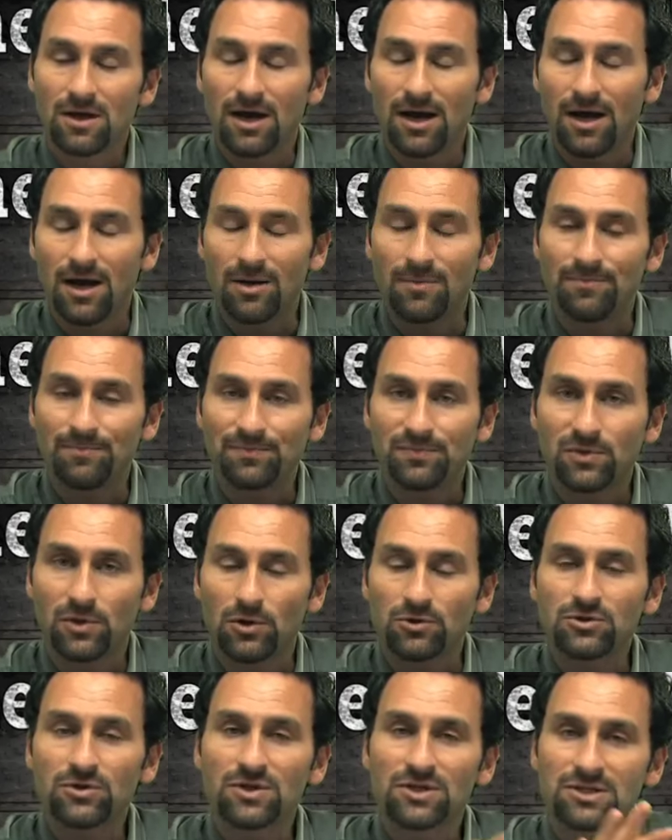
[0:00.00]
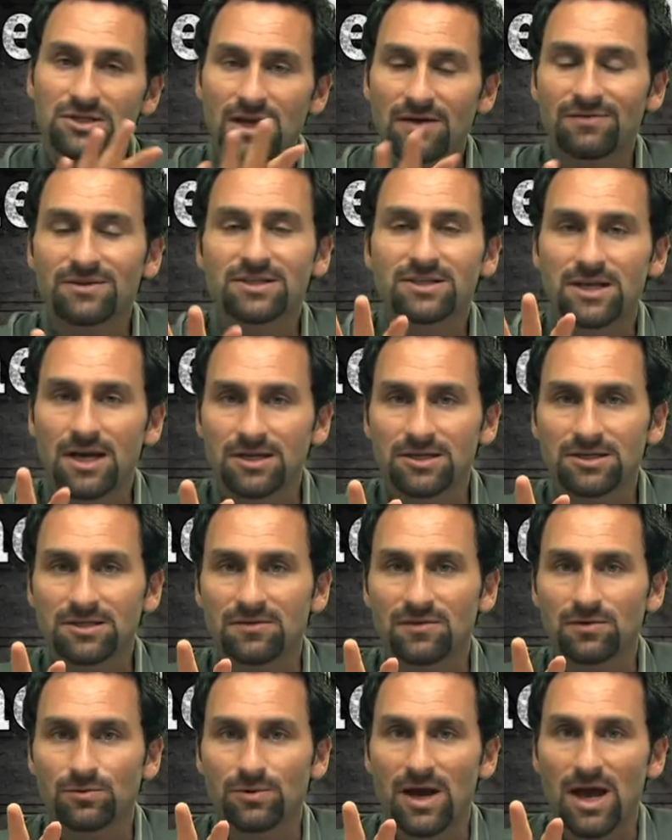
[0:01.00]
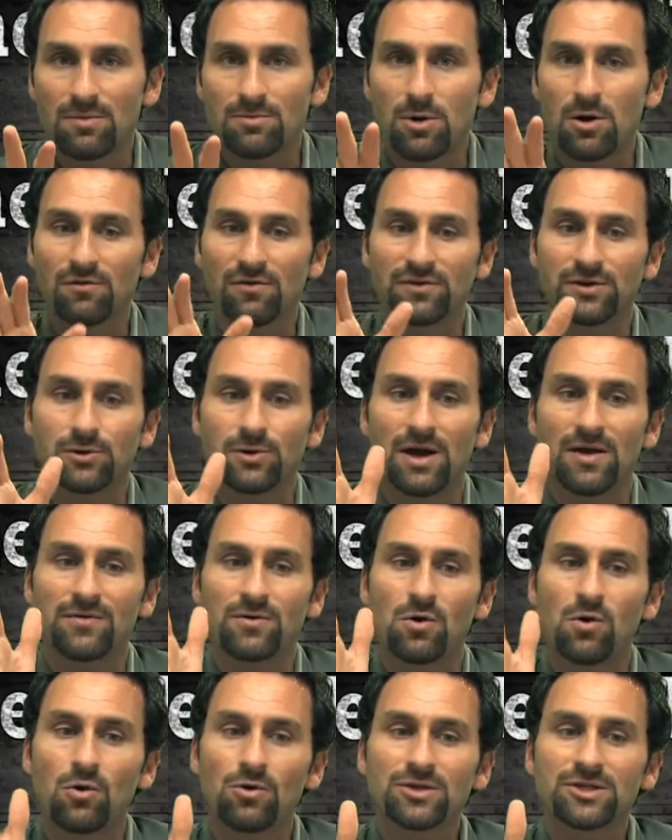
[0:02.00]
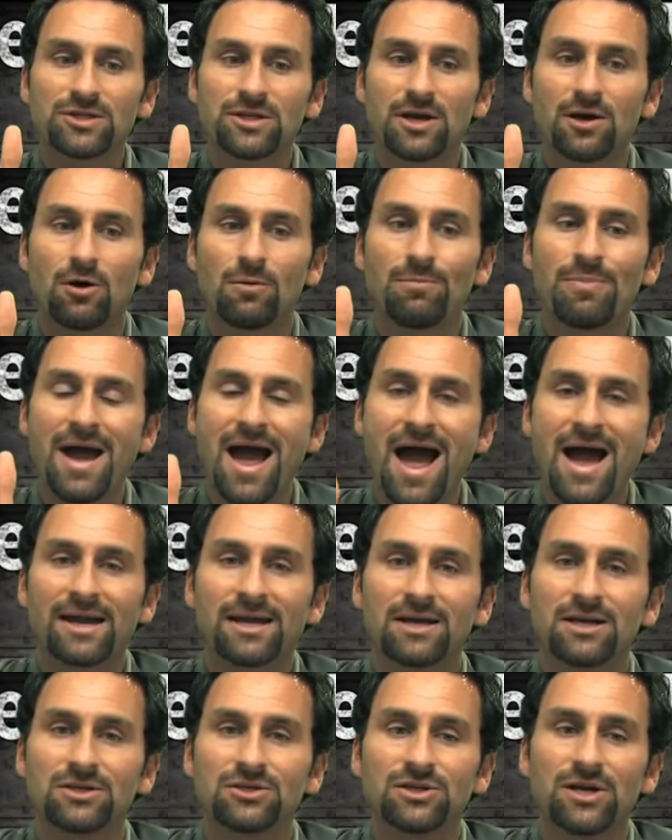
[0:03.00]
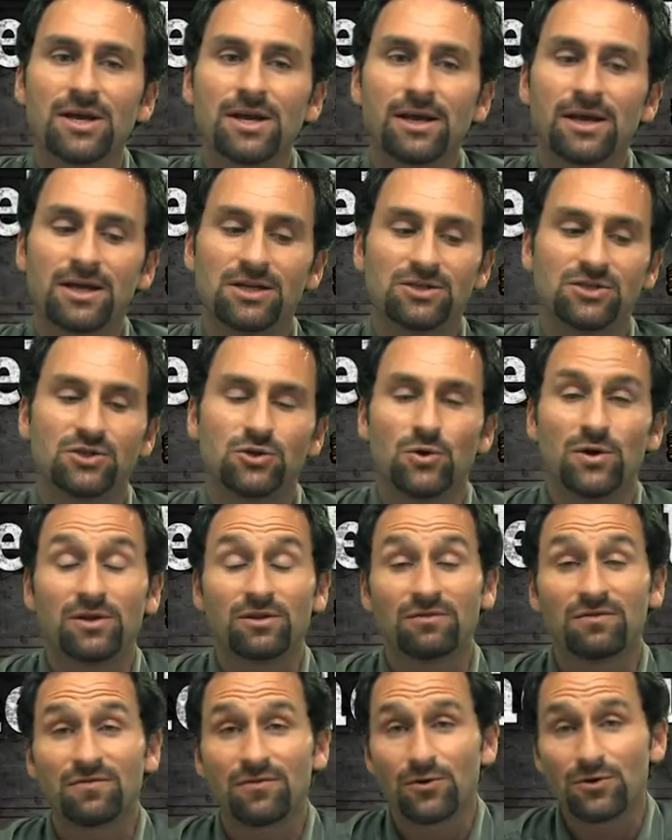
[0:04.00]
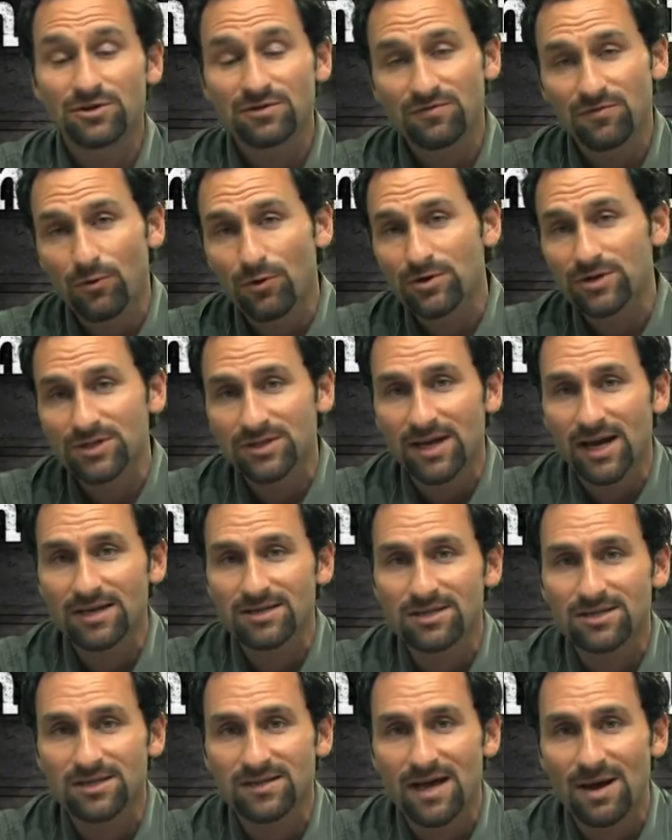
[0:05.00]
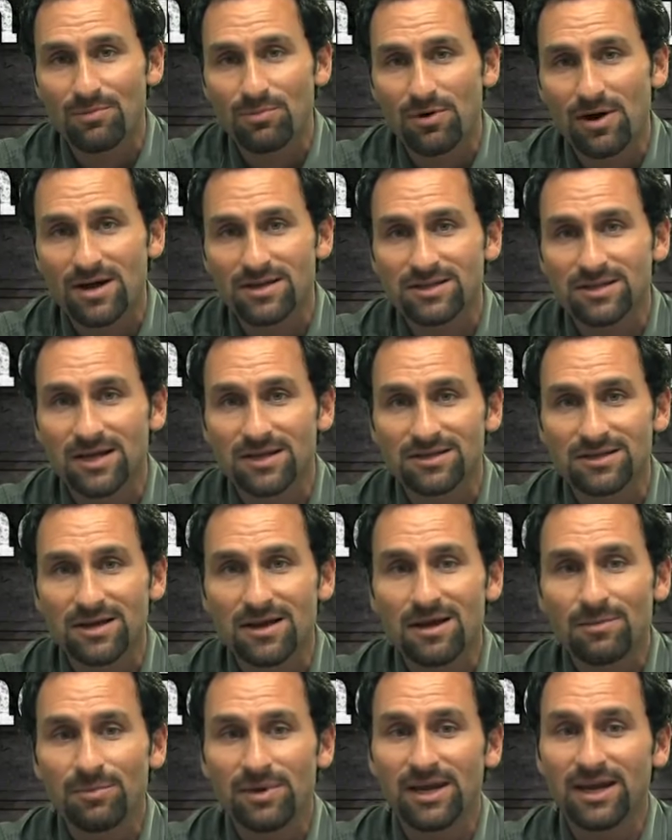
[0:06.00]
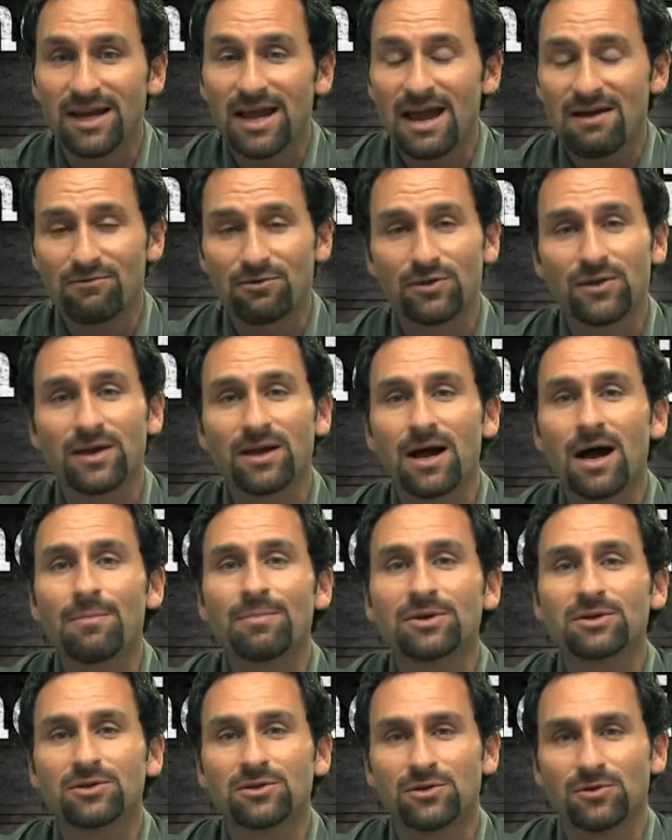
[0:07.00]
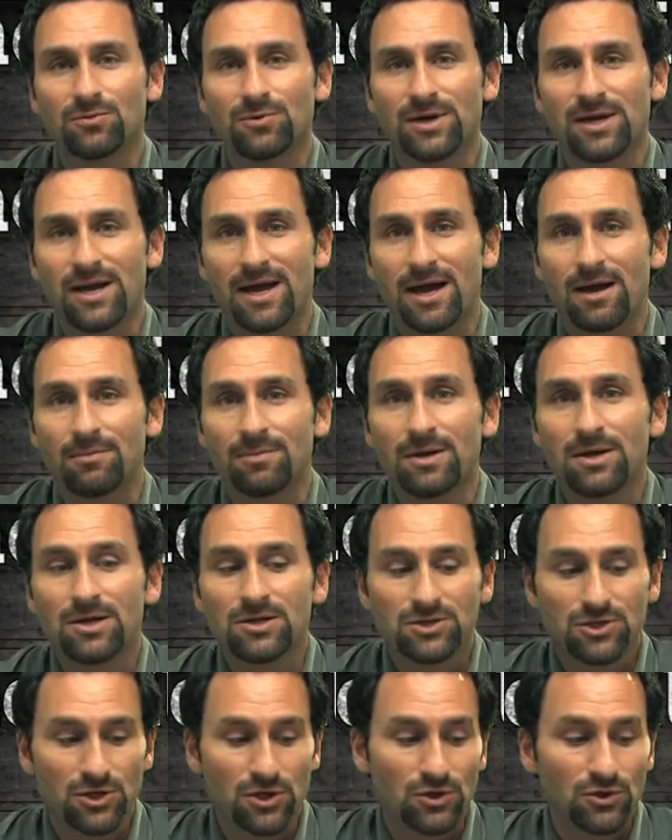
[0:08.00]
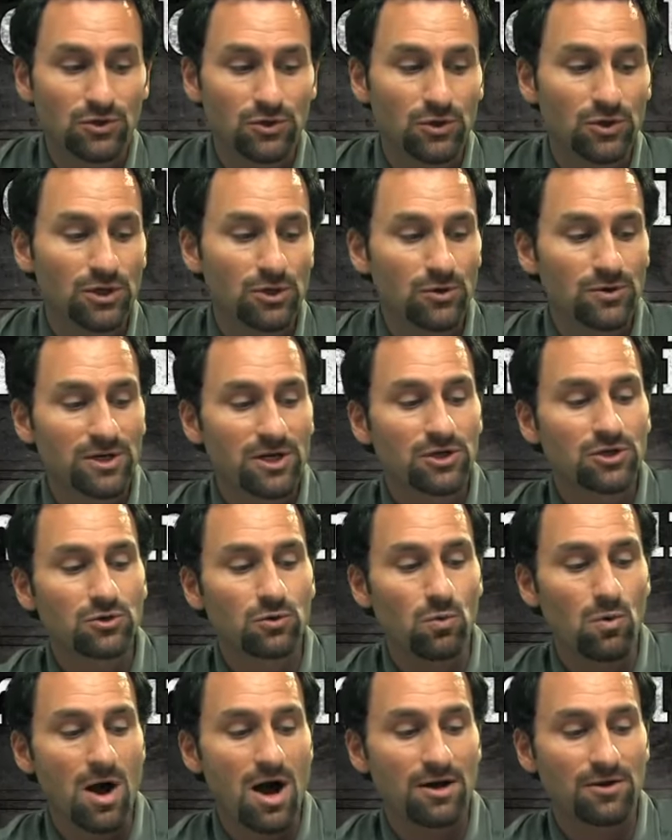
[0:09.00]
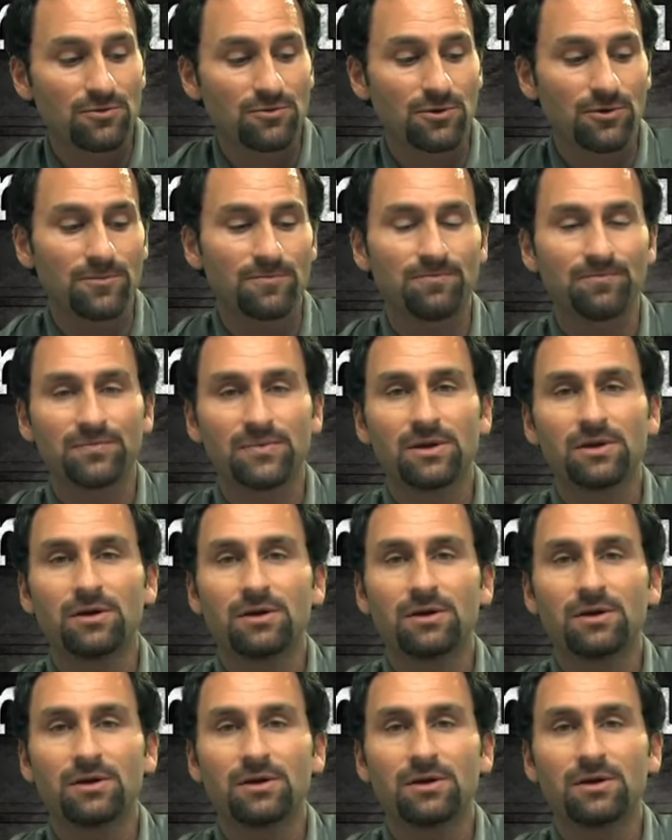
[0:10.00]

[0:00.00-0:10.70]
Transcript: Those are the 7 stages of the rehab overview, and the wholesale package is doing the first 4 stages of that process, meaning everything up into the rehab. So you do your initial walkthrough.